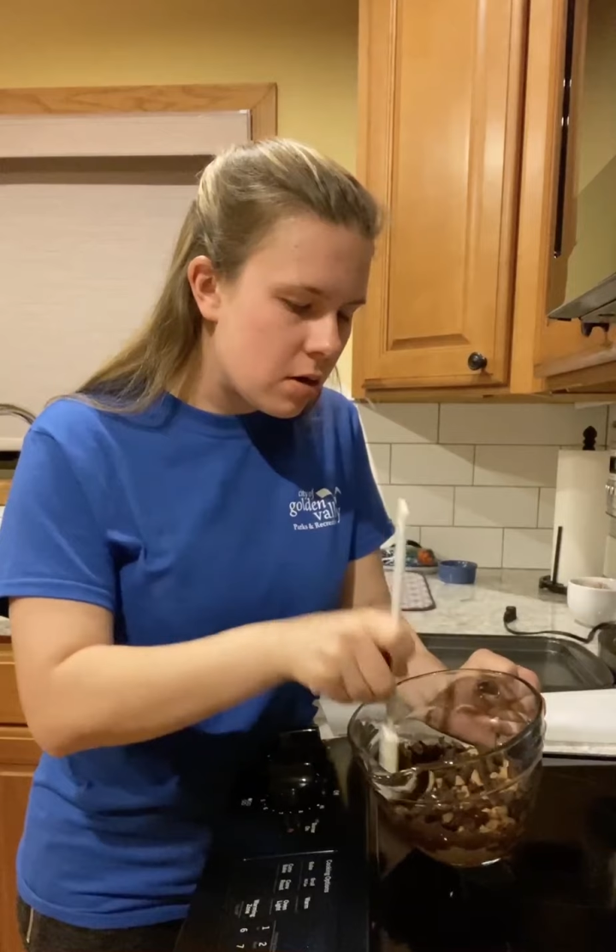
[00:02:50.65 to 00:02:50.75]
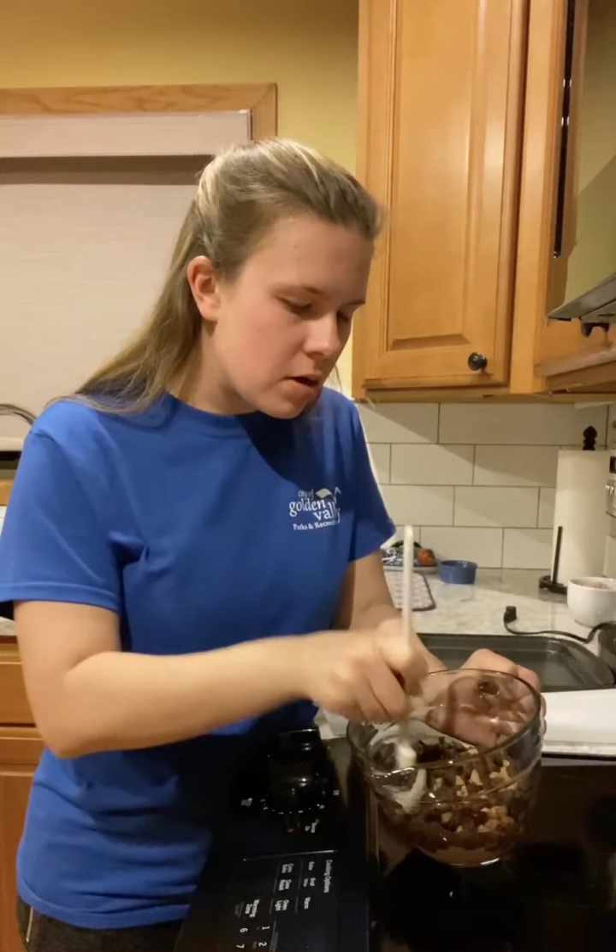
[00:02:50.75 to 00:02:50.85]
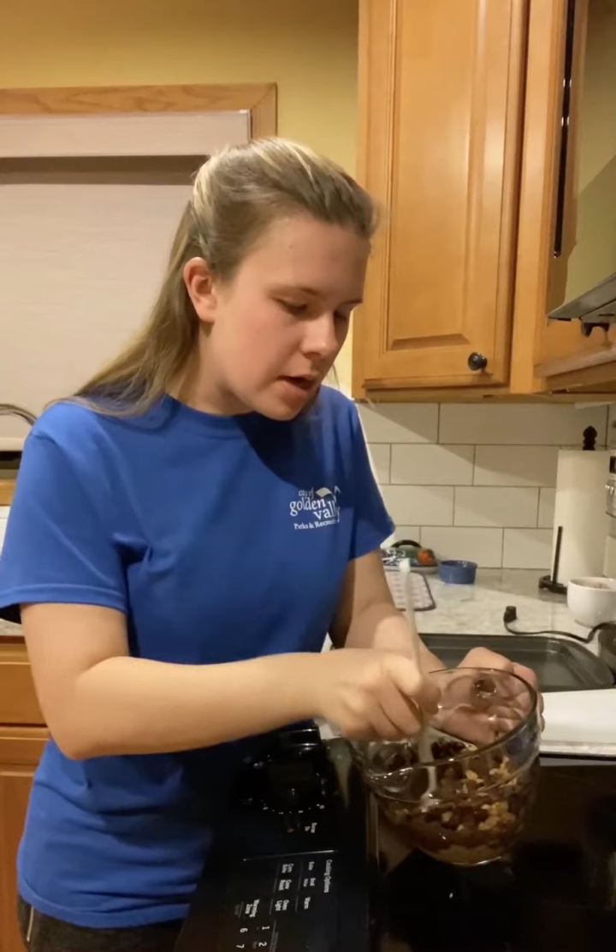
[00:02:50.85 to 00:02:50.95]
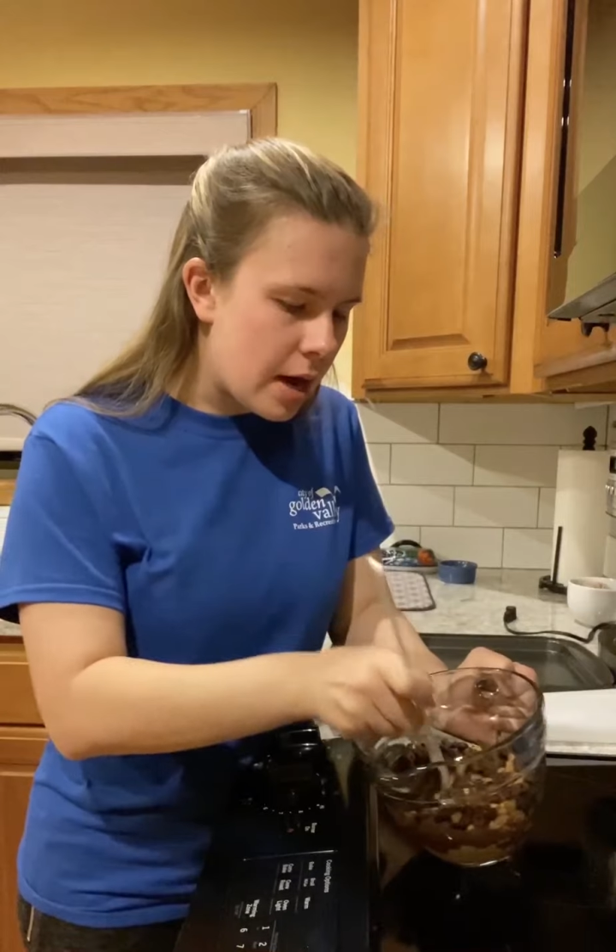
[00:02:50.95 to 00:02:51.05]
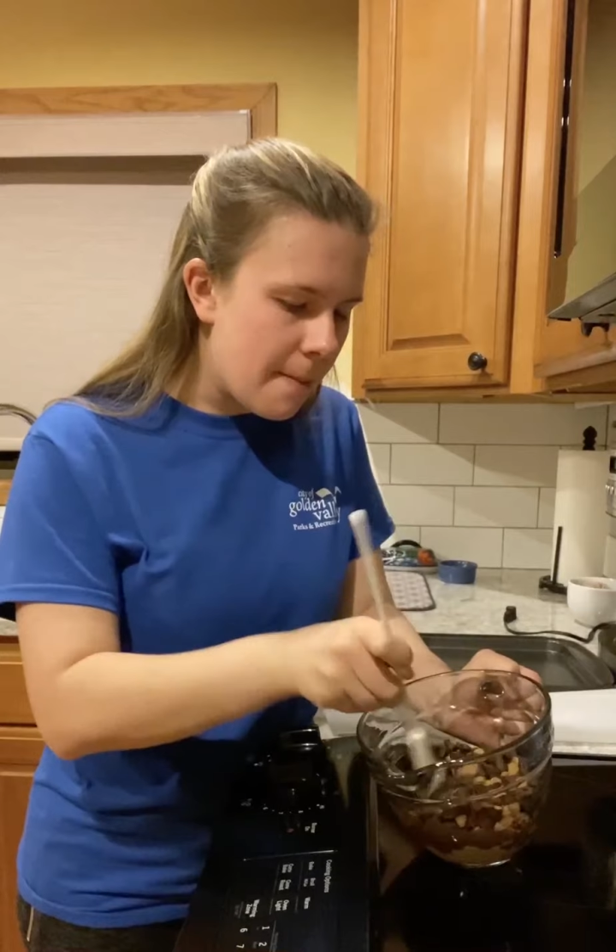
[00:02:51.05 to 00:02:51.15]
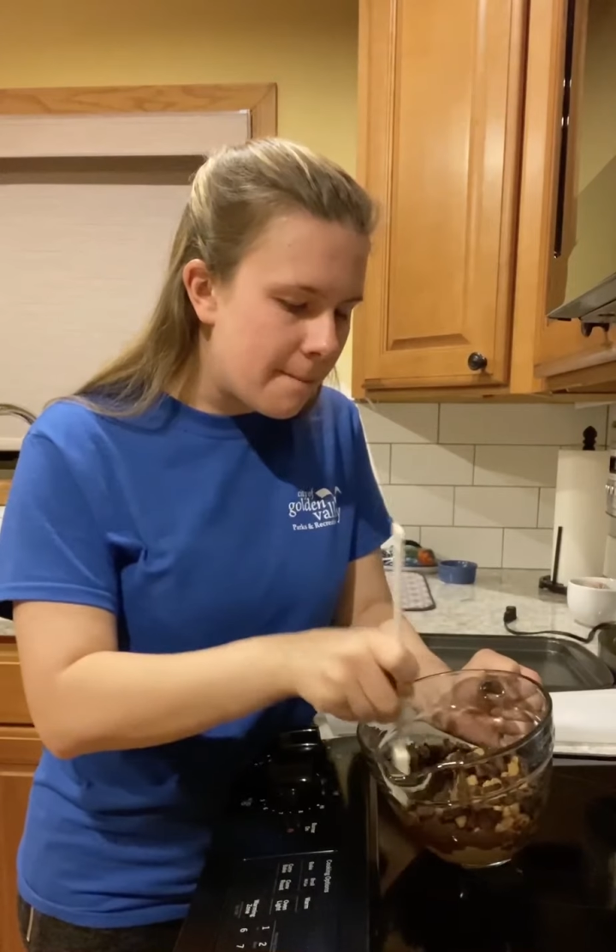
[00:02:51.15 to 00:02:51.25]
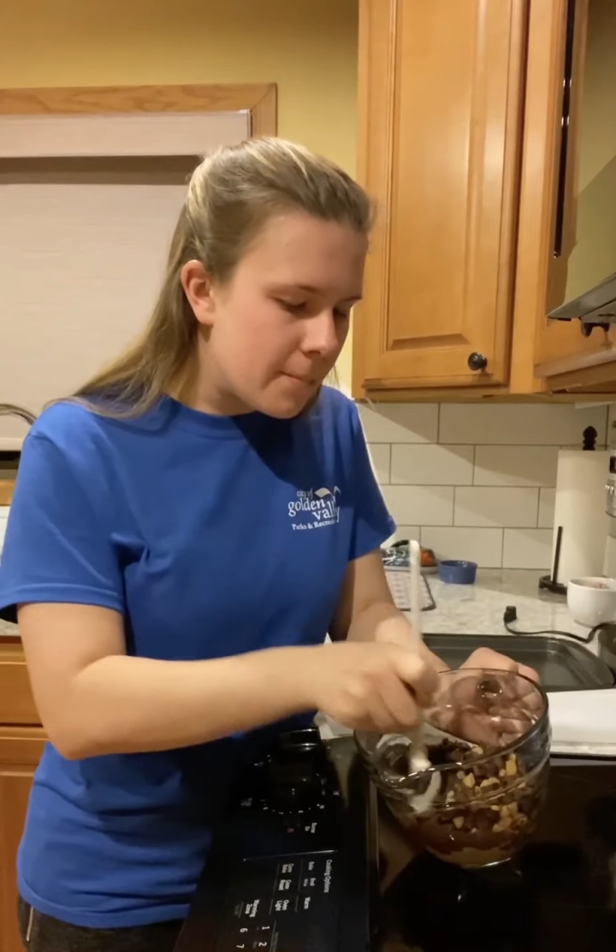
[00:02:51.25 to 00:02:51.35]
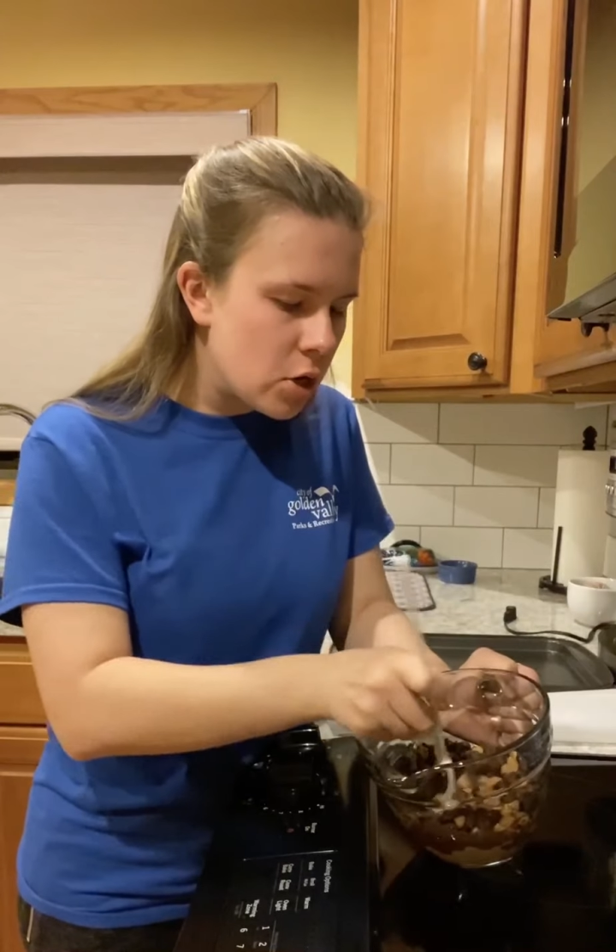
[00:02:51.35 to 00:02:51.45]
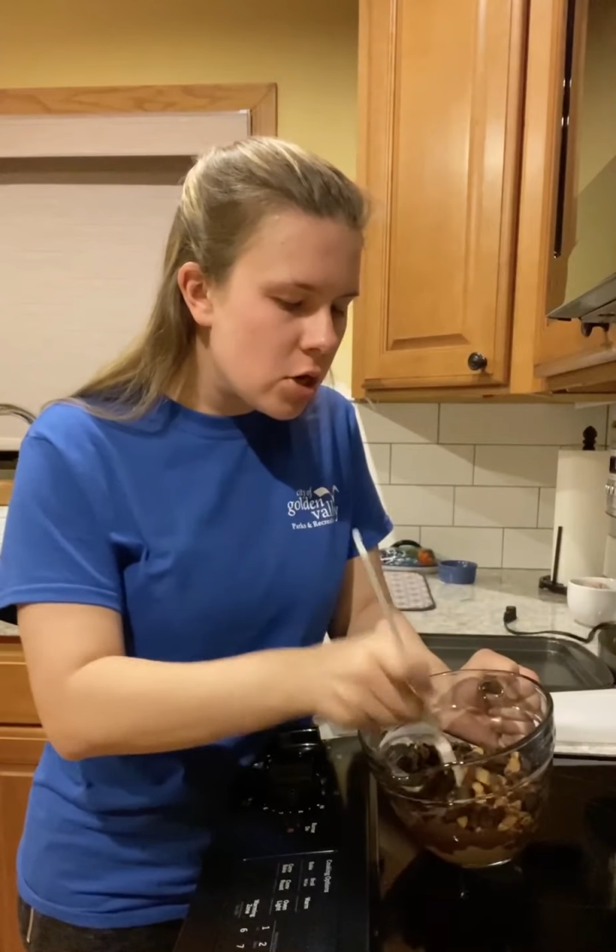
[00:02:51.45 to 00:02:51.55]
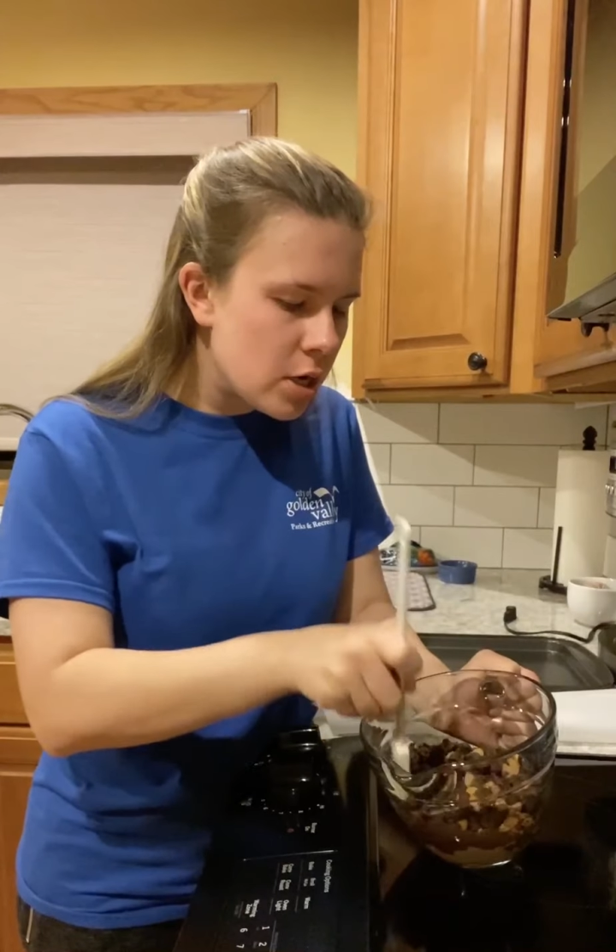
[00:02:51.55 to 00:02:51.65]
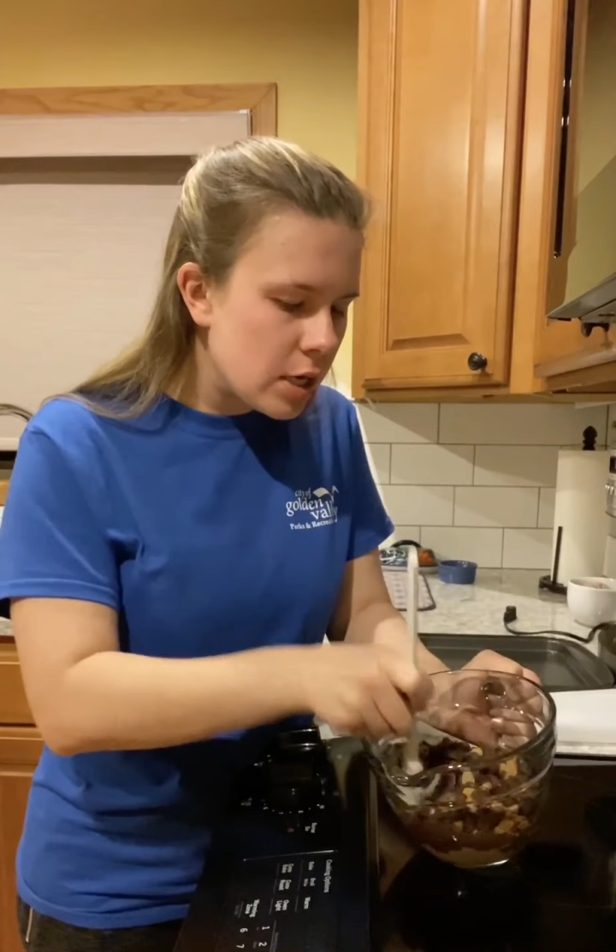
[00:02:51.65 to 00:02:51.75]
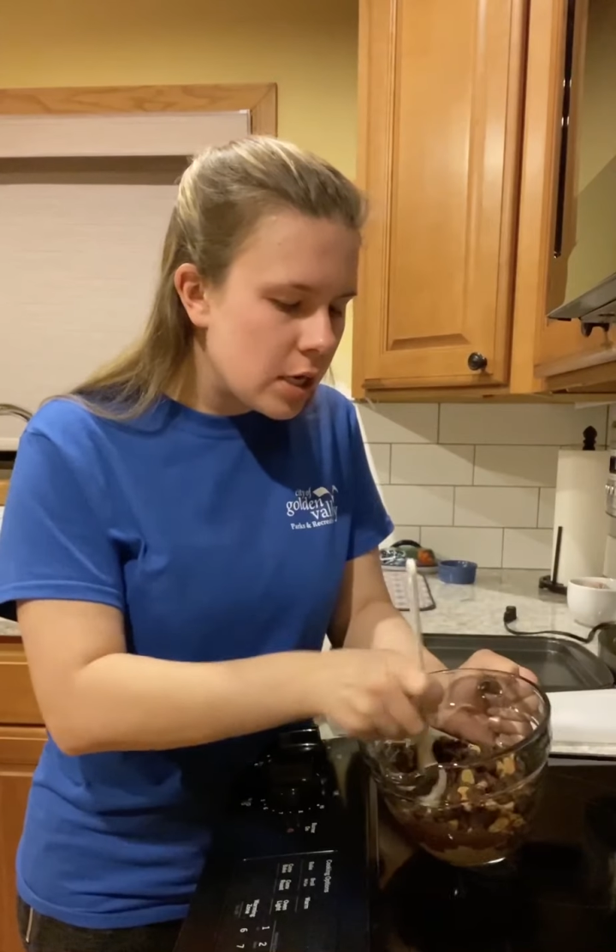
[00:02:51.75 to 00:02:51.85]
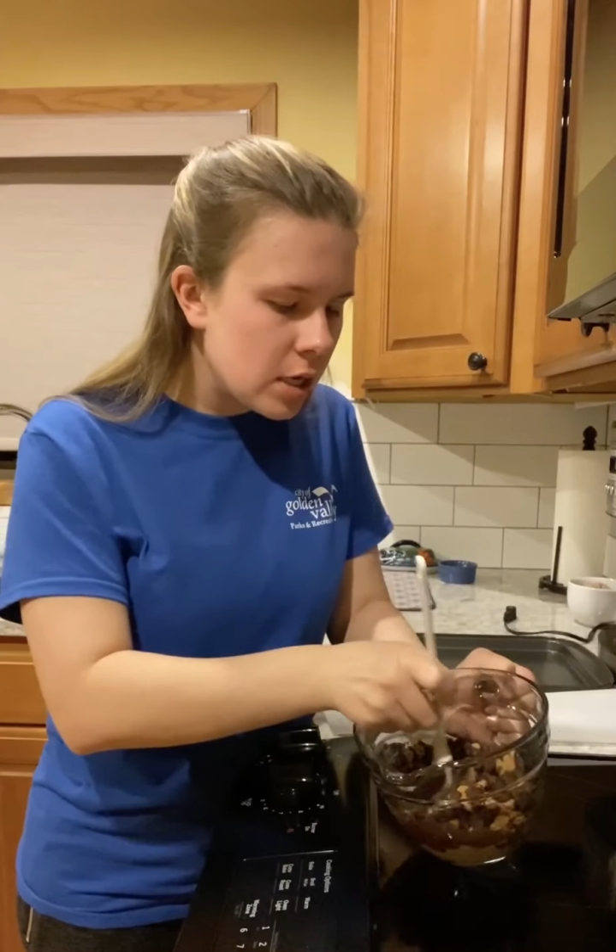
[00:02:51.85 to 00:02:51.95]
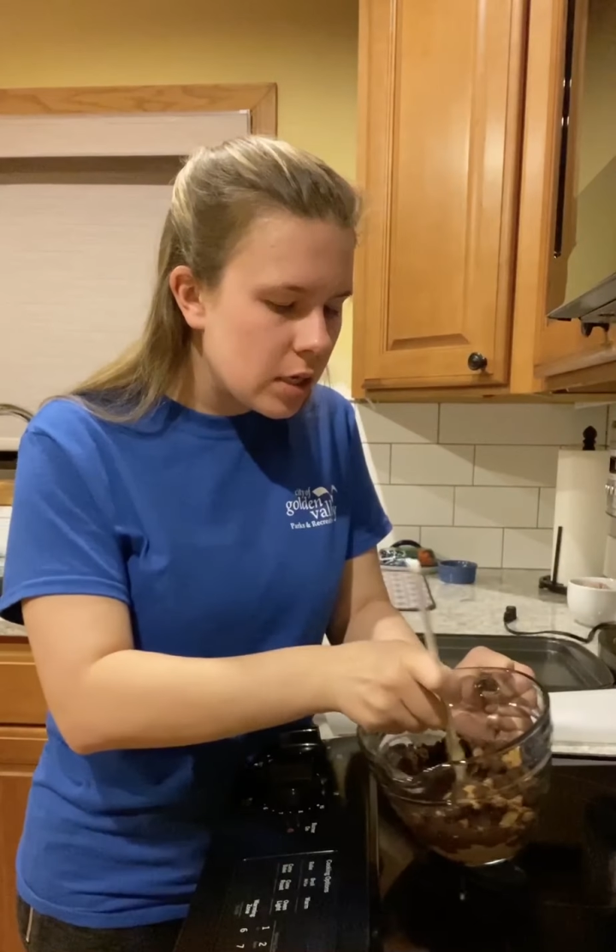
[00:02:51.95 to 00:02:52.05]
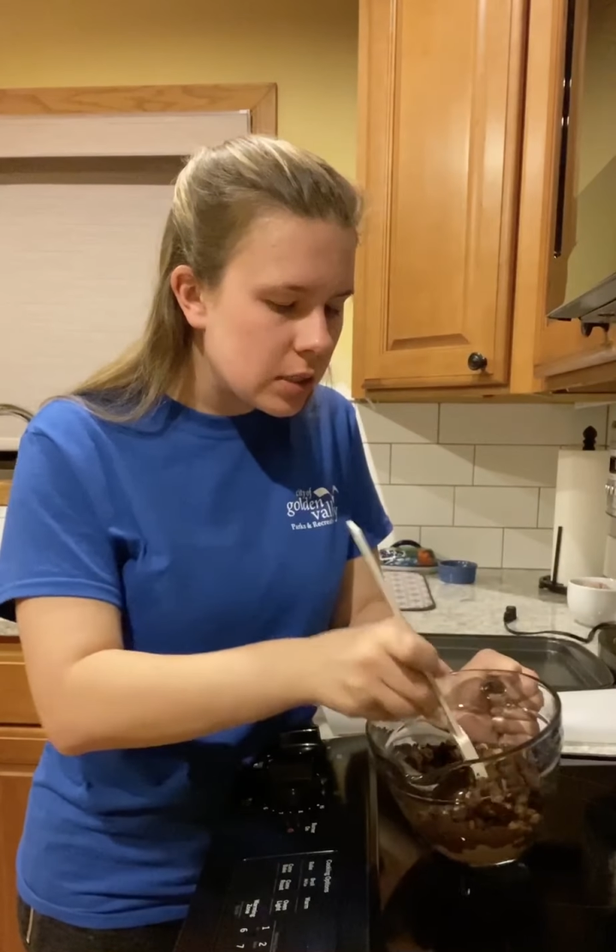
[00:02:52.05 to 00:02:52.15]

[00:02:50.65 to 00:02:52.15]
not burning,